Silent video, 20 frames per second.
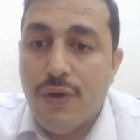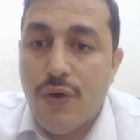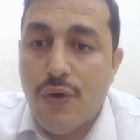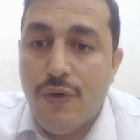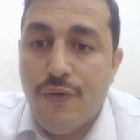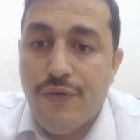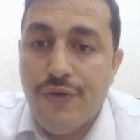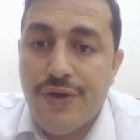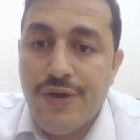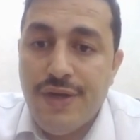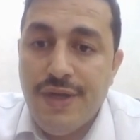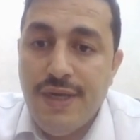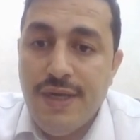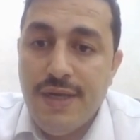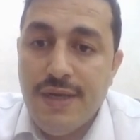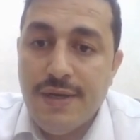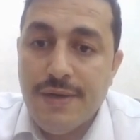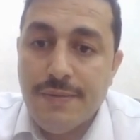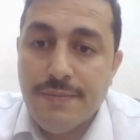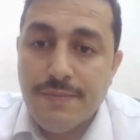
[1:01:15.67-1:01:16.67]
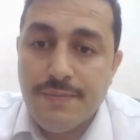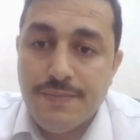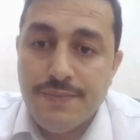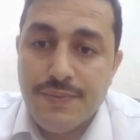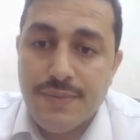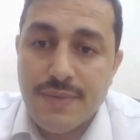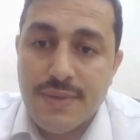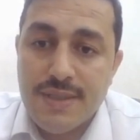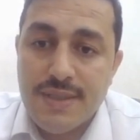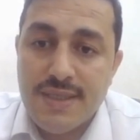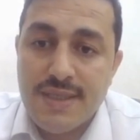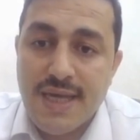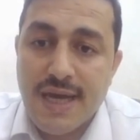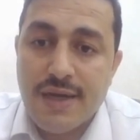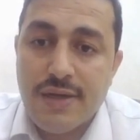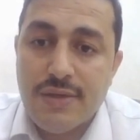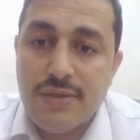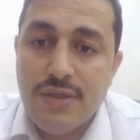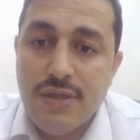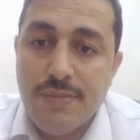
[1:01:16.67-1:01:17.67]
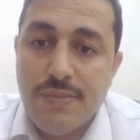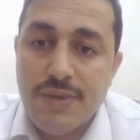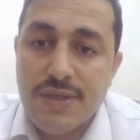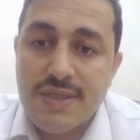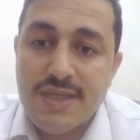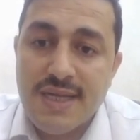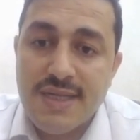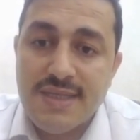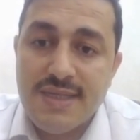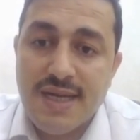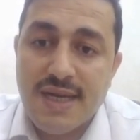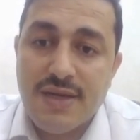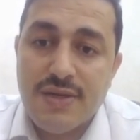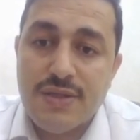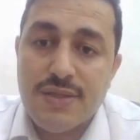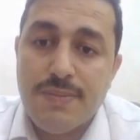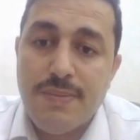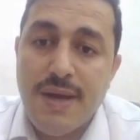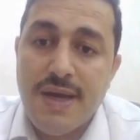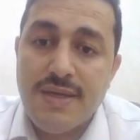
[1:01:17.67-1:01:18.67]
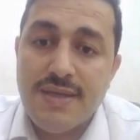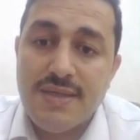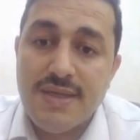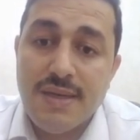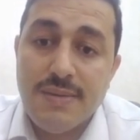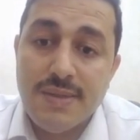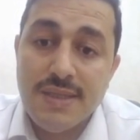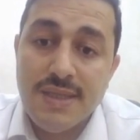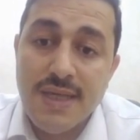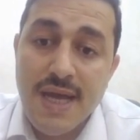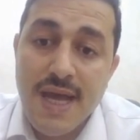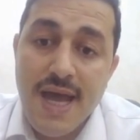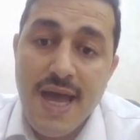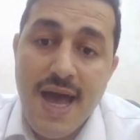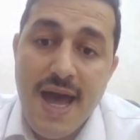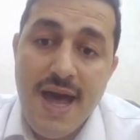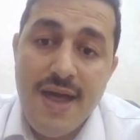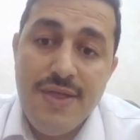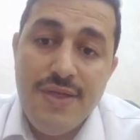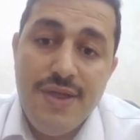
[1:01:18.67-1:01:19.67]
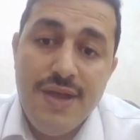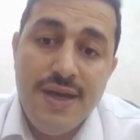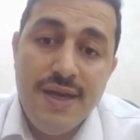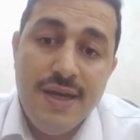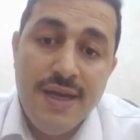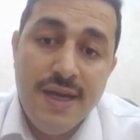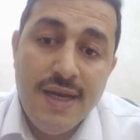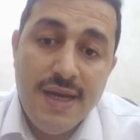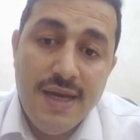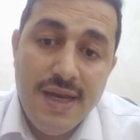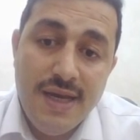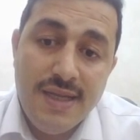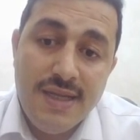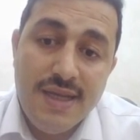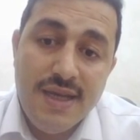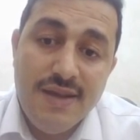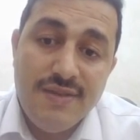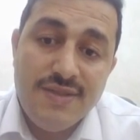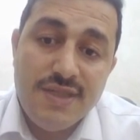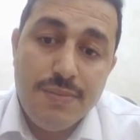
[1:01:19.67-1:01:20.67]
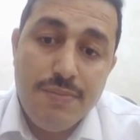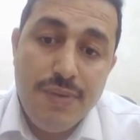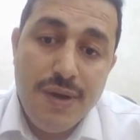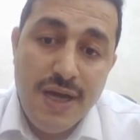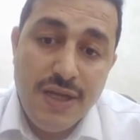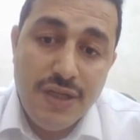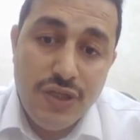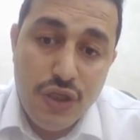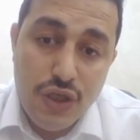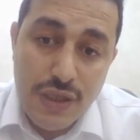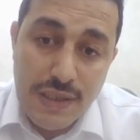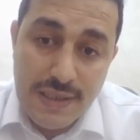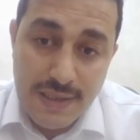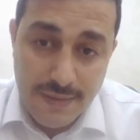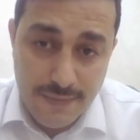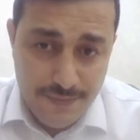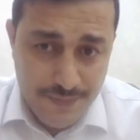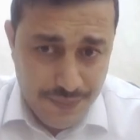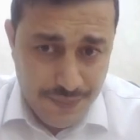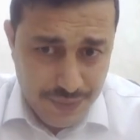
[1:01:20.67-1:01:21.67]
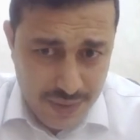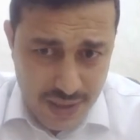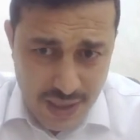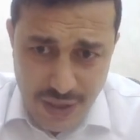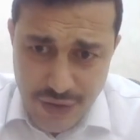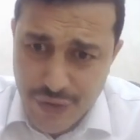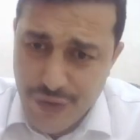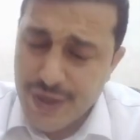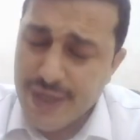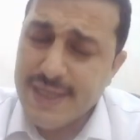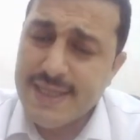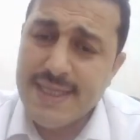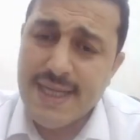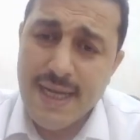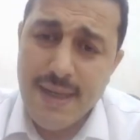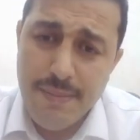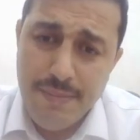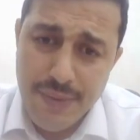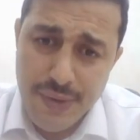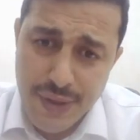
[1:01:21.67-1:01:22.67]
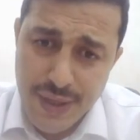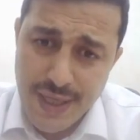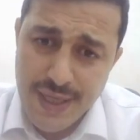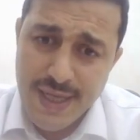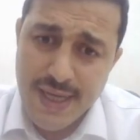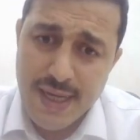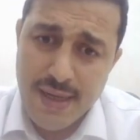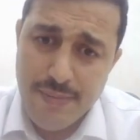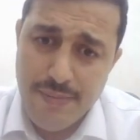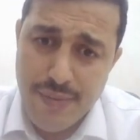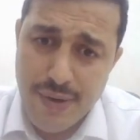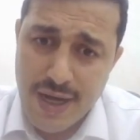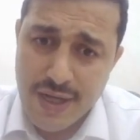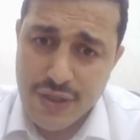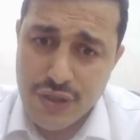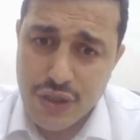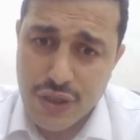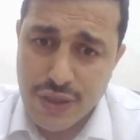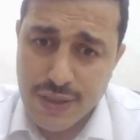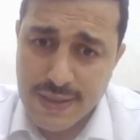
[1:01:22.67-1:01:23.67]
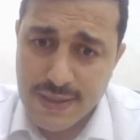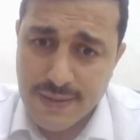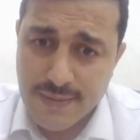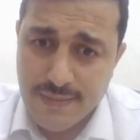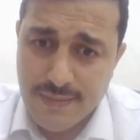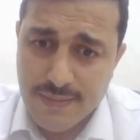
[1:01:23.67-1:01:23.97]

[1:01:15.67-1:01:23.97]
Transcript: over here, sacrotuberous and sacrospinous ligament, and then it gives branches, rectal, perineal branches,